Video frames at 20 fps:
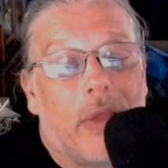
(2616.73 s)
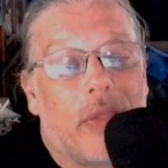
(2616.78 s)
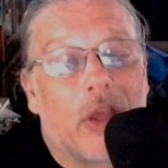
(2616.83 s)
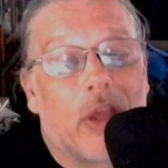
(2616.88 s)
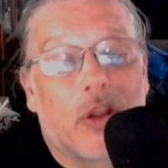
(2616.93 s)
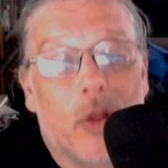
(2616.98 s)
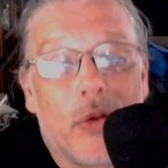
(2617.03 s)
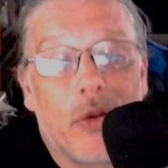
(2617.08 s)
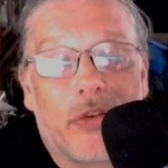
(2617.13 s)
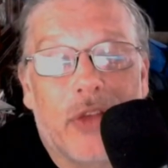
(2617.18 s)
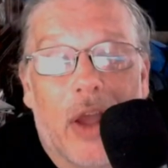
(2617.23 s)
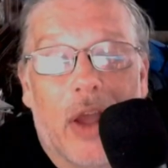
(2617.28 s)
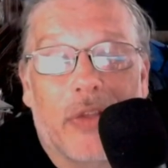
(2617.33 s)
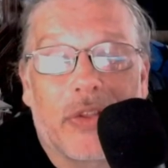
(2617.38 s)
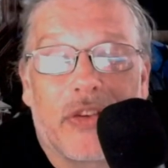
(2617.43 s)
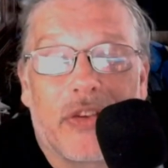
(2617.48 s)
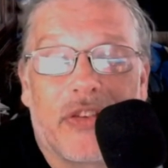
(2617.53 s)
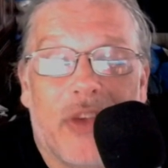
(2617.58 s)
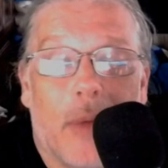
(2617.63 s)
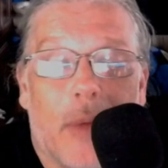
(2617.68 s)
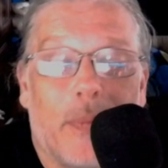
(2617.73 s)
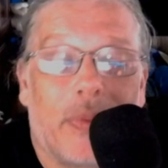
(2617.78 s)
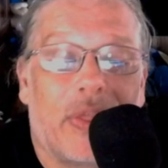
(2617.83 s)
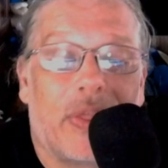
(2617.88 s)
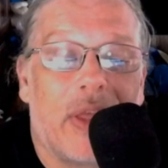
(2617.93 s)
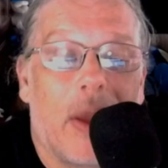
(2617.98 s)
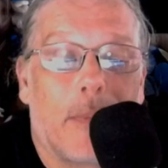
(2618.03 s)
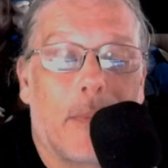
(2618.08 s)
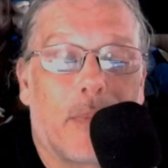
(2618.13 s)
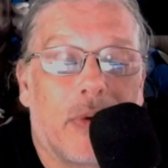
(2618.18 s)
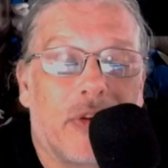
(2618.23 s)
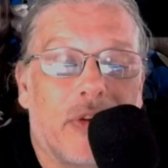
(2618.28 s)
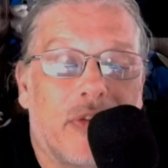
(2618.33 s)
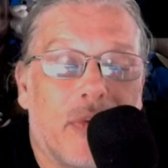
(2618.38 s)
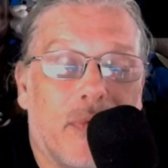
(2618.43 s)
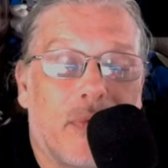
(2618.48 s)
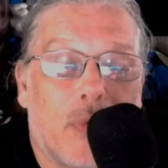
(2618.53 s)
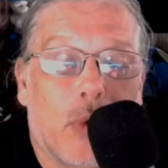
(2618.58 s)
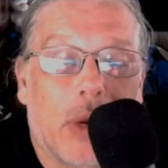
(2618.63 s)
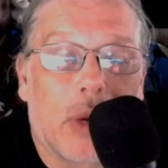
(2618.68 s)
They closed out the set with the Empress
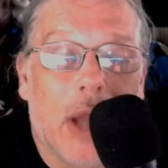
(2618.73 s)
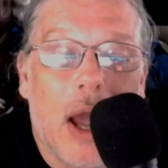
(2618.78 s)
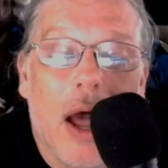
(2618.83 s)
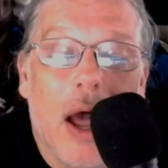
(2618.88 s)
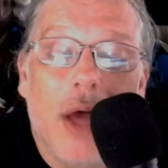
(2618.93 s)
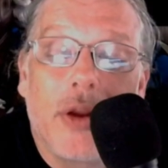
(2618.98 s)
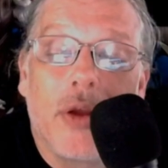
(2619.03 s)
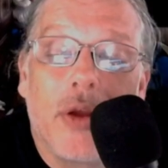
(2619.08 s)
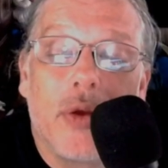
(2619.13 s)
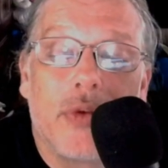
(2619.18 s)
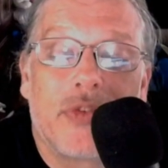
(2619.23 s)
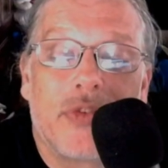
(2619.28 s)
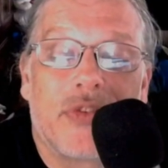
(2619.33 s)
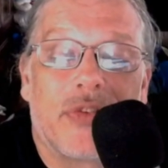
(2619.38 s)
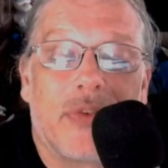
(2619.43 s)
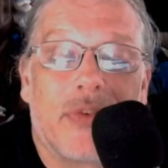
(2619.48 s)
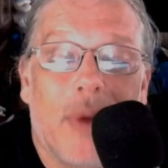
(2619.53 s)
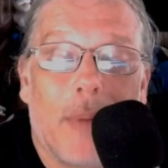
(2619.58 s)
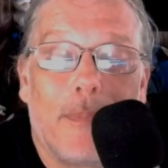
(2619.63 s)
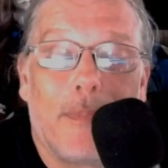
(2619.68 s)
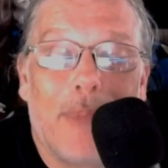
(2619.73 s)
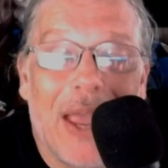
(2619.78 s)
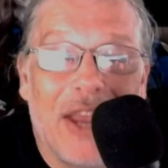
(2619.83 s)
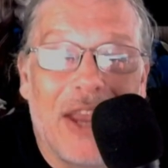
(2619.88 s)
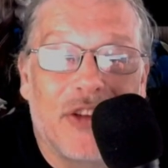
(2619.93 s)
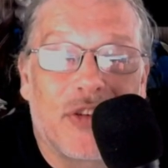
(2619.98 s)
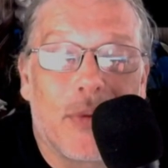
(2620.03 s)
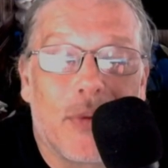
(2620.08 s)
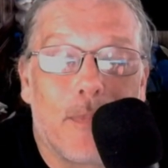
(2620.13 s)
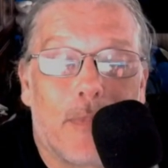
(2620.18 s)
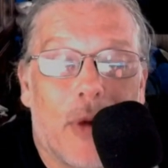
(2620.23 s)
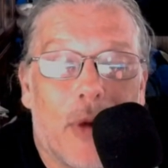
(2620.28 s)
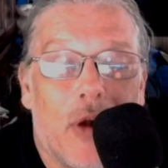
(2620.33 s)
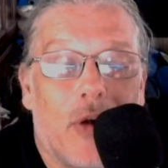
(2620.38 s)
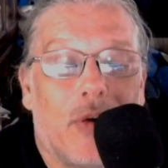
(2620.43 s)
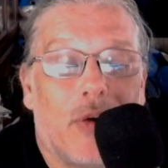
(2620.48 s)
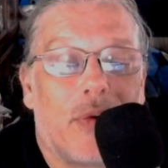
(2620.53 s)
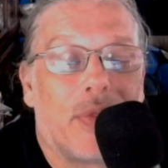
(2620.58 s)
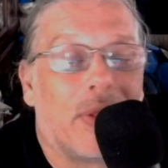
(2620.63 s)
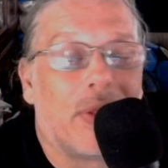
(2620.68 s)
of Organos, a patient
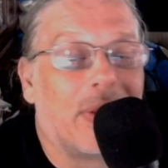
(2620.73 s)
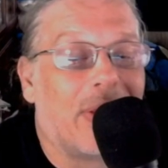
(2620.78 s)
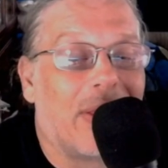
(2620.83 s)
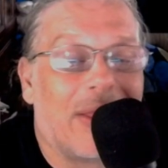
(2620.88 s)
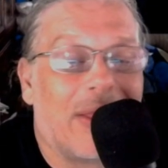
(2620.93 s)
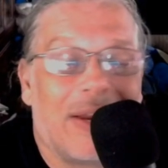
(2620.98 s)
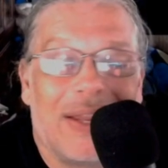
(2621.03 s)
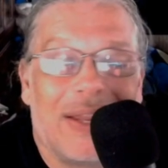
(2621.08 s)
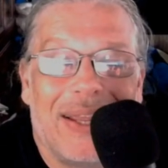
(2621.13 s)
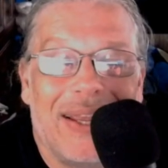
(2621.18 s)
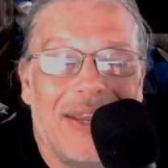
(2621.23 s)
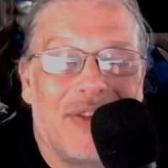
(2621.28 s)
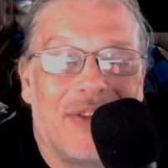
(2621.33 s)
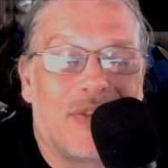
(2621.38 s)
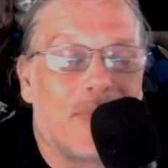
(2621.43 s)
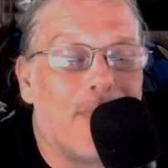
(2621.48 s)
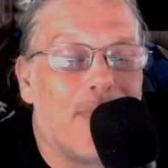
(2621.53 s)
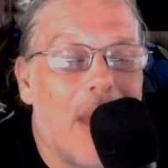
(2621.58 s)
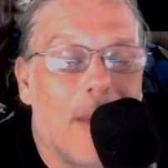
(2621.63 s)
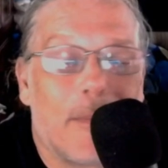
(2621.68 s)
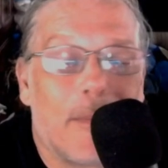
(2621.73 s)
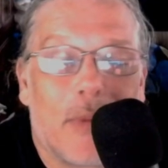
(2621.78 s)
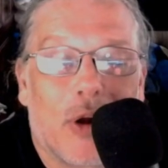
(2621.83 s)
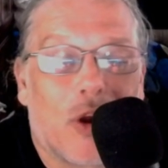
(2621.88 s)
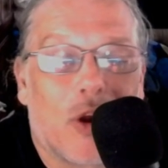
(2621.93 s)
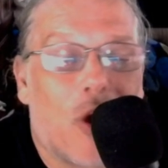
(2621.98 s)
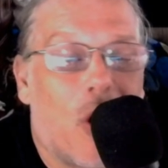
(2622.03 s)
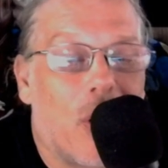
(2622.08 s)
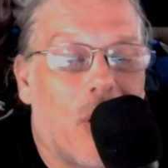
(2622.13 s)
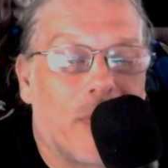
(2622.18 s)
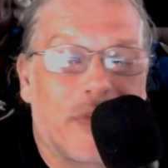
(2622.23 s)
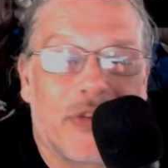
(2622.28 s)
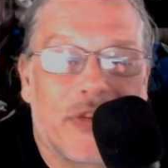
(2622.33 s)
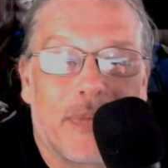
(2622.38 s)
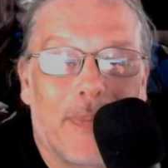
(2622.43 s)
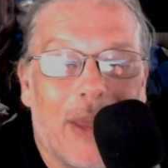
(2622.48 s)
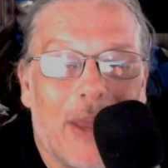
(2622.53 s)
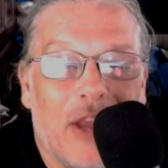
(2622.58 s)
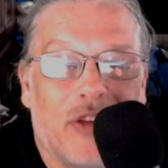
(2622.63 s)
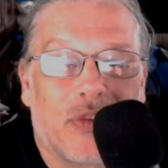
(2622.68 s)
burner that let each member carve
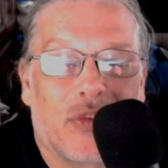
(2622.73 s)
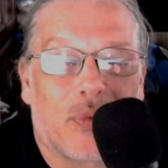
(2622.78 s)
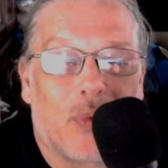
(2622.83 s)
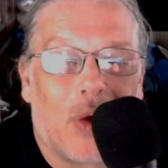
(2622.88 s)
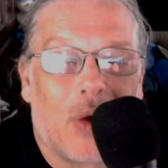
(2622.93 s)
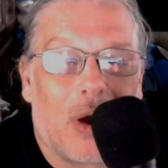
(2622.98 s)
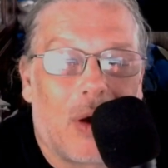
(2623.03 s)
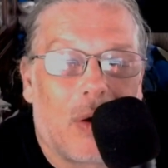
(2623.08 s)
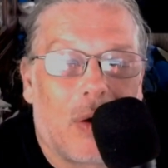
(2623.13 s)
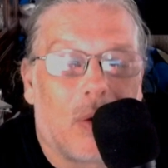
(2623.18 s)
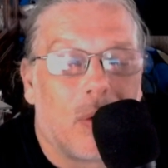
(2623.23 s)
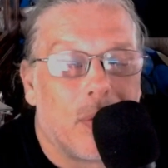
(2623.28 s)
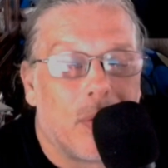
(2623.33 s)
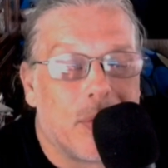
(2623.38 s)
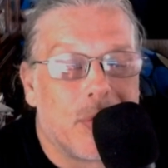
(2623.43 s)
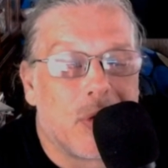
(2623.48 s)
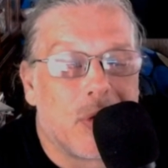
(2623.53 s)
space while